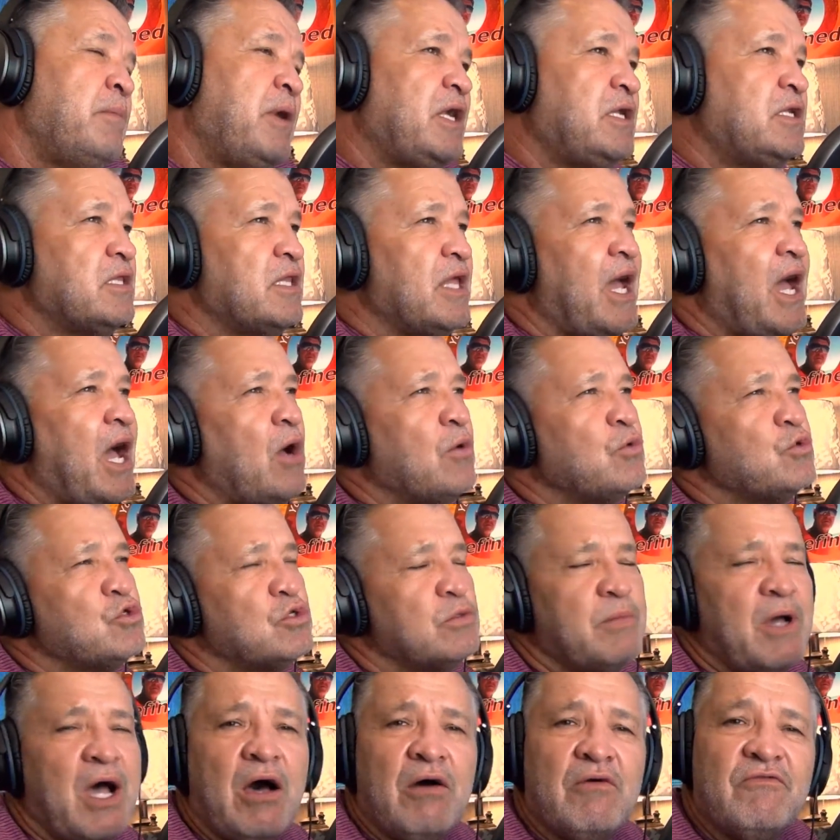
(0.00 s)
to the house
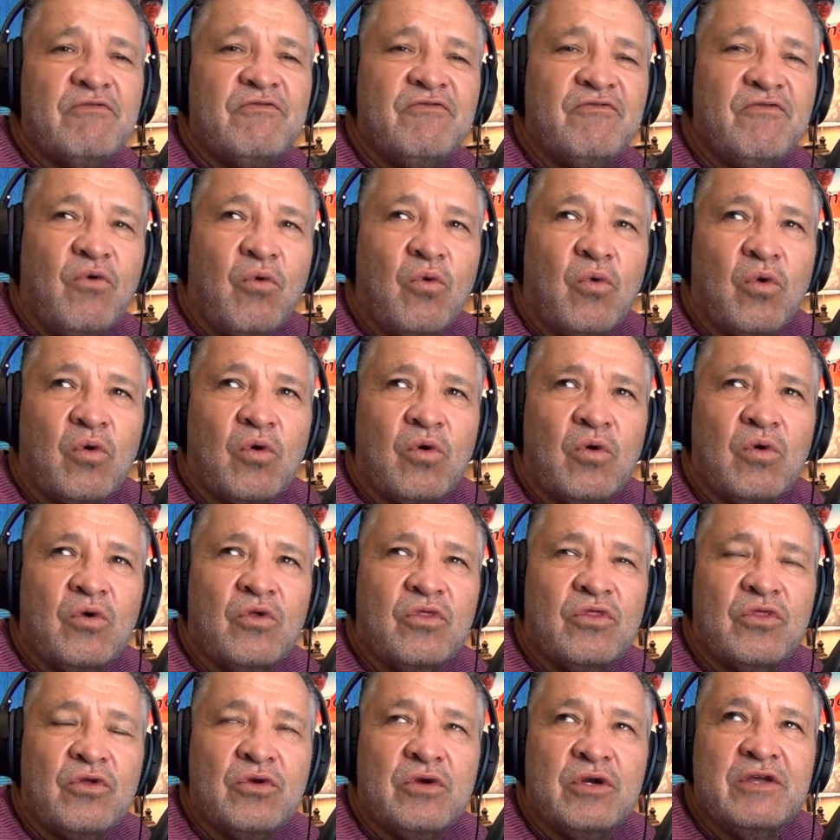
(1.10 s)
about
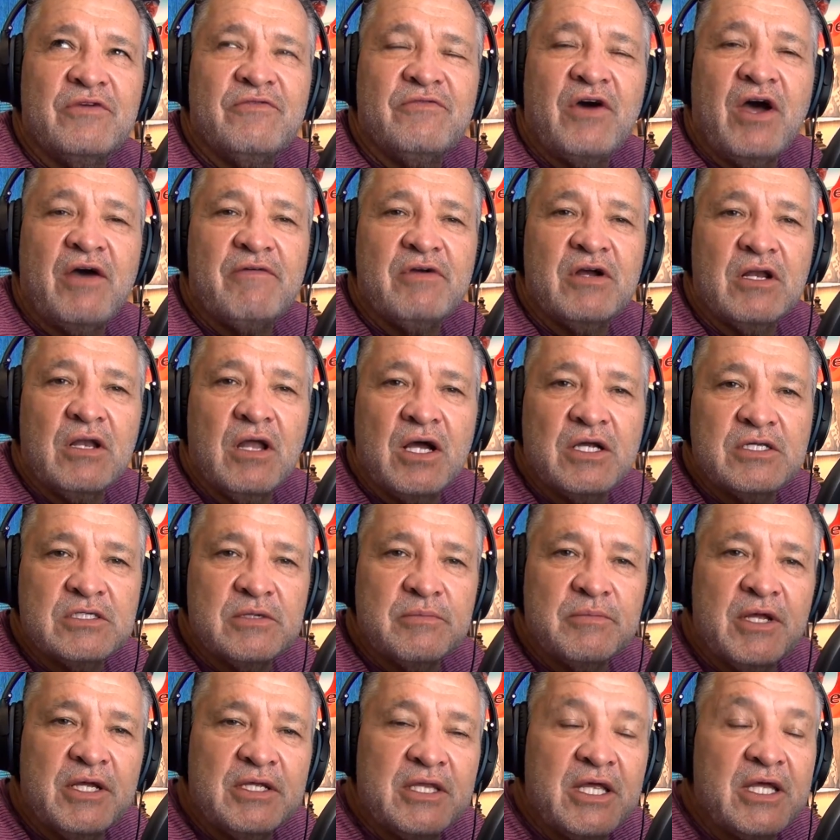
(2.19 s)
4:30, 5 o'clock,
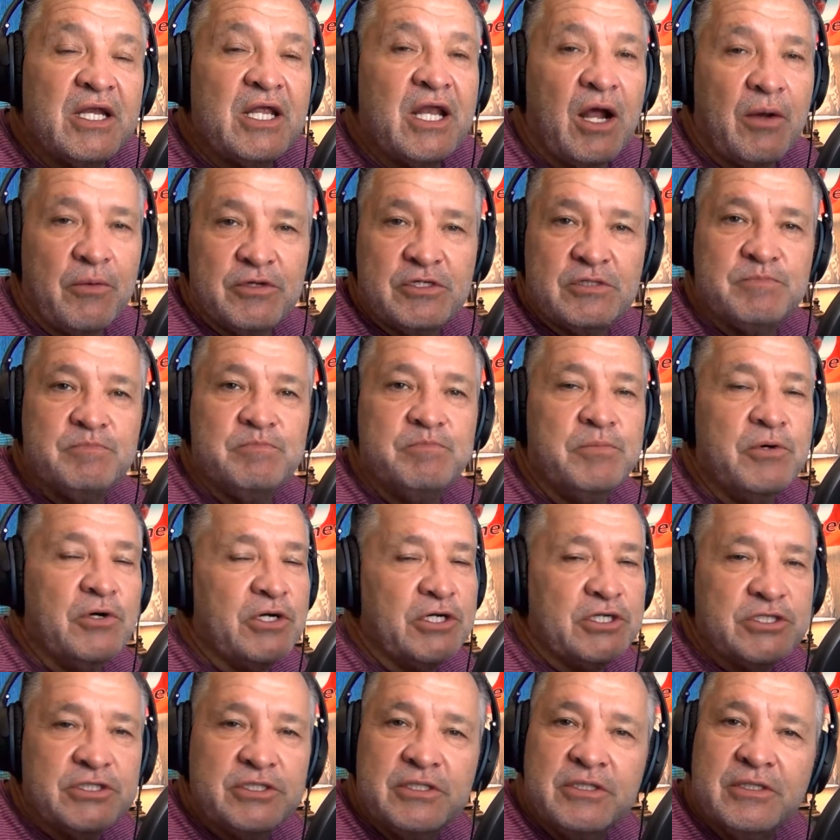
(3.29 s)
something like that, and I was
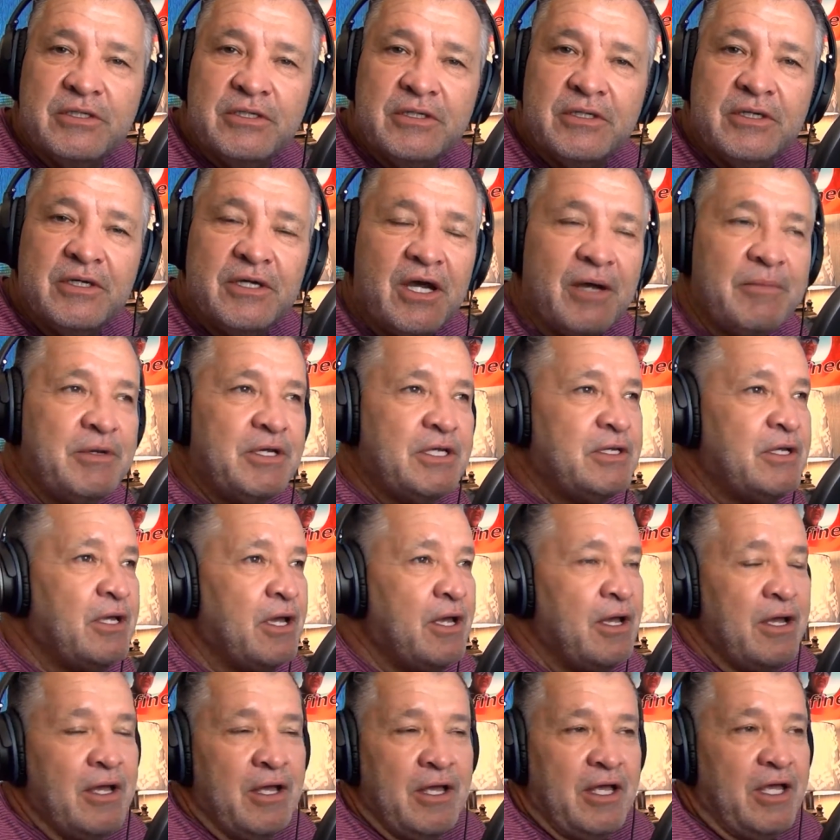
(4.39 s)
bushed. I mean,
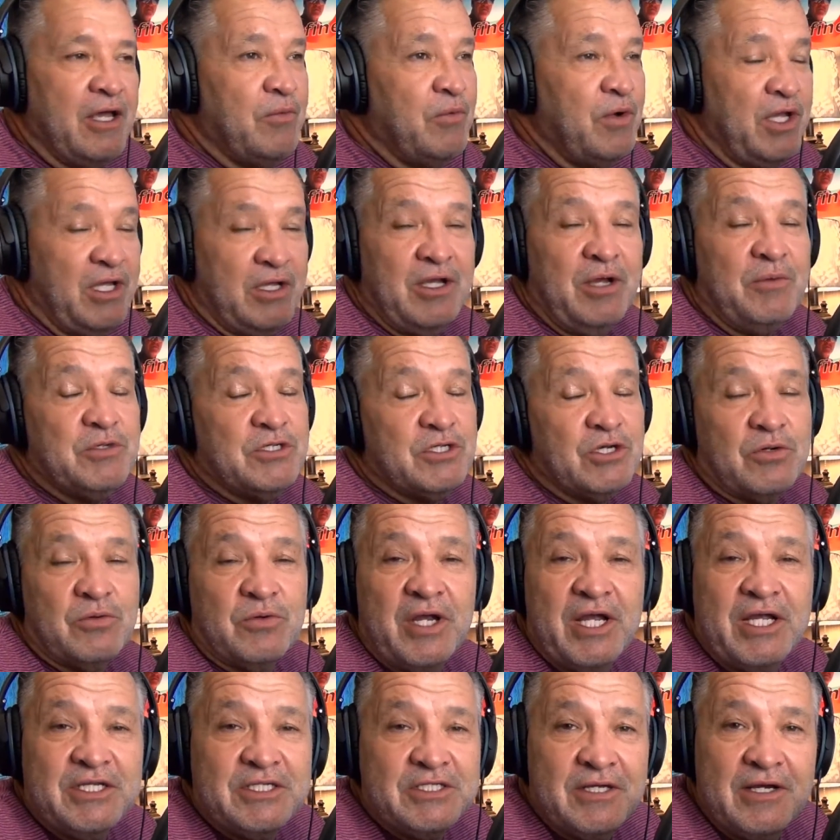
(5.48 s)
it was a
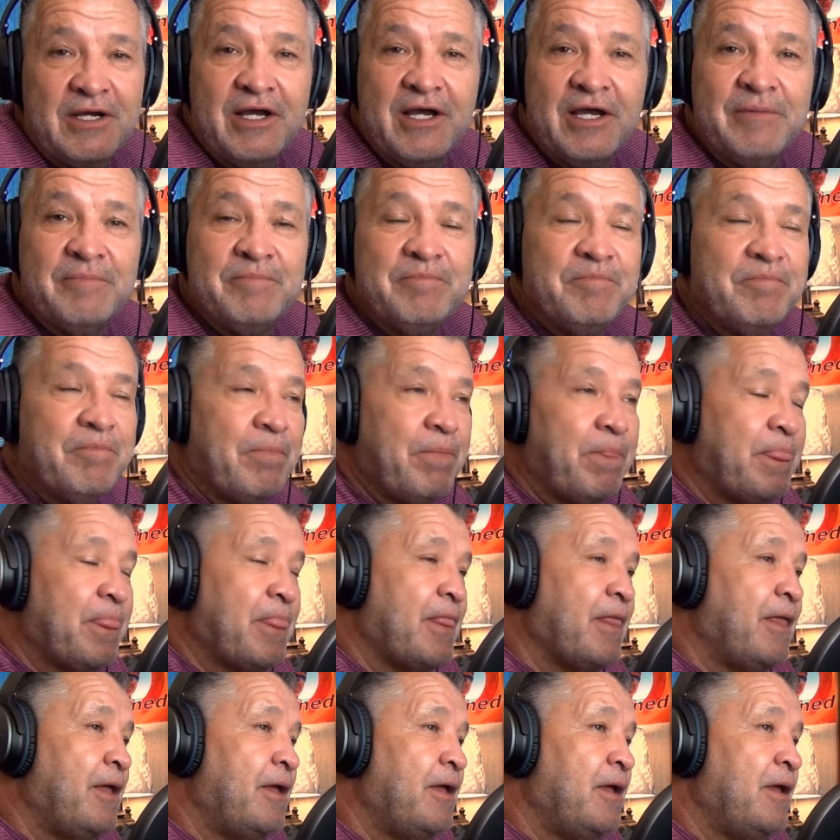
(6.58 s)
great time.
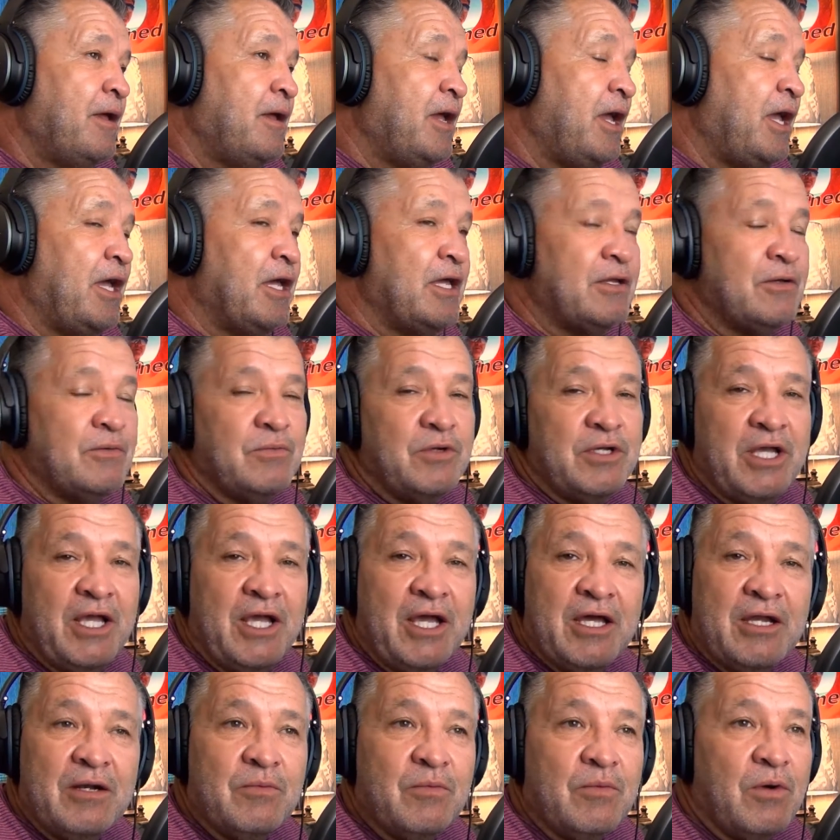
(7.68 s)
And
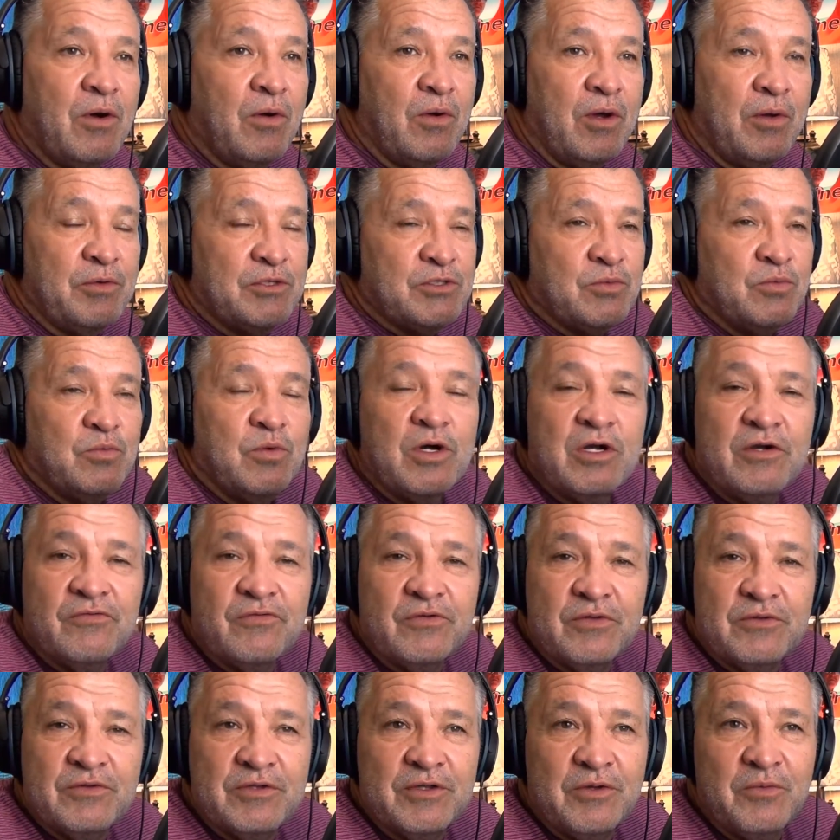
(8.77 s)
it was a
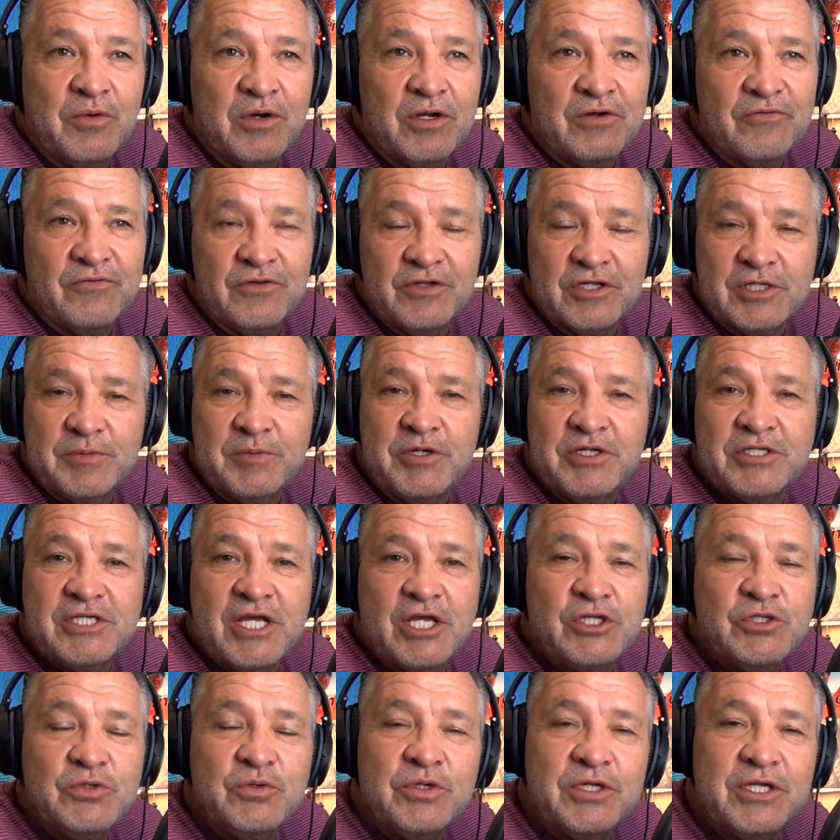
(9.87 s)
wonderful, wonderful experience.
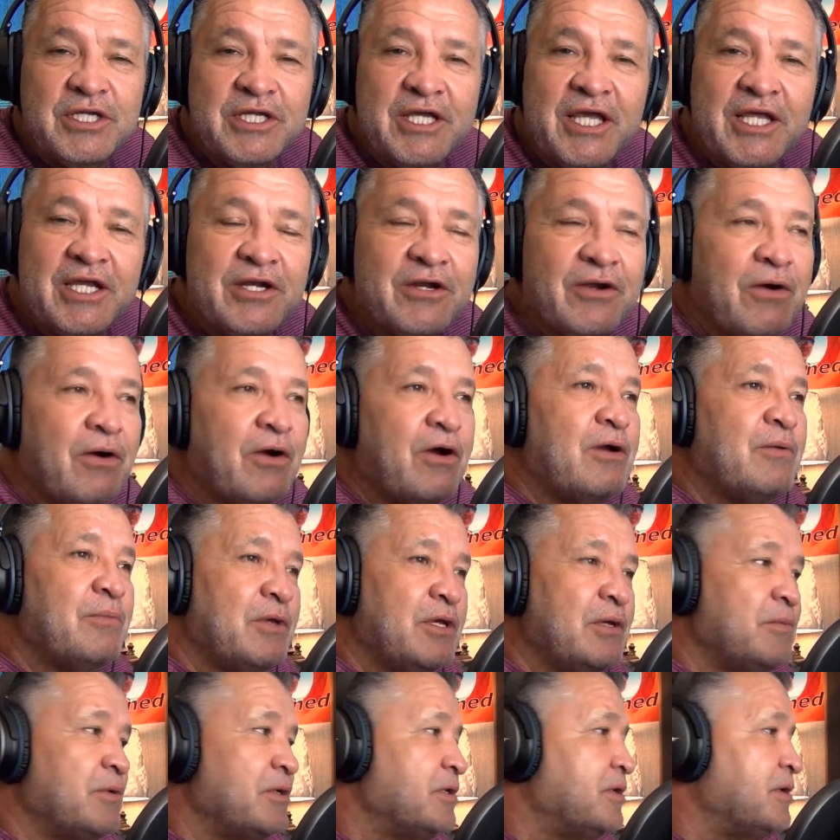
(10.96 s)
I'd do it again in a
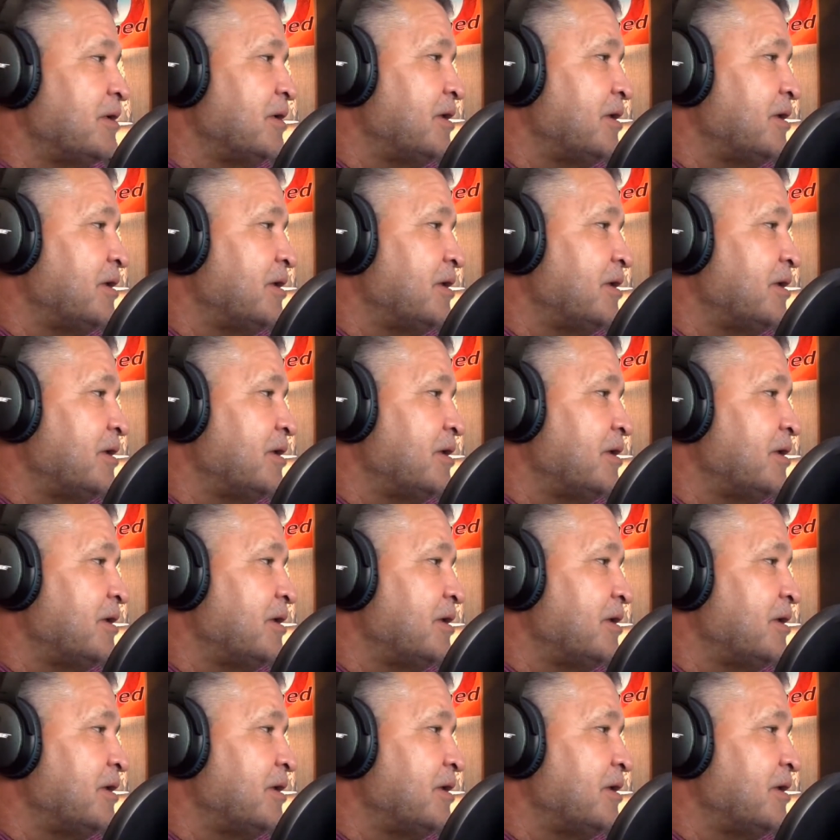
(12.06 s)
heartbeat, but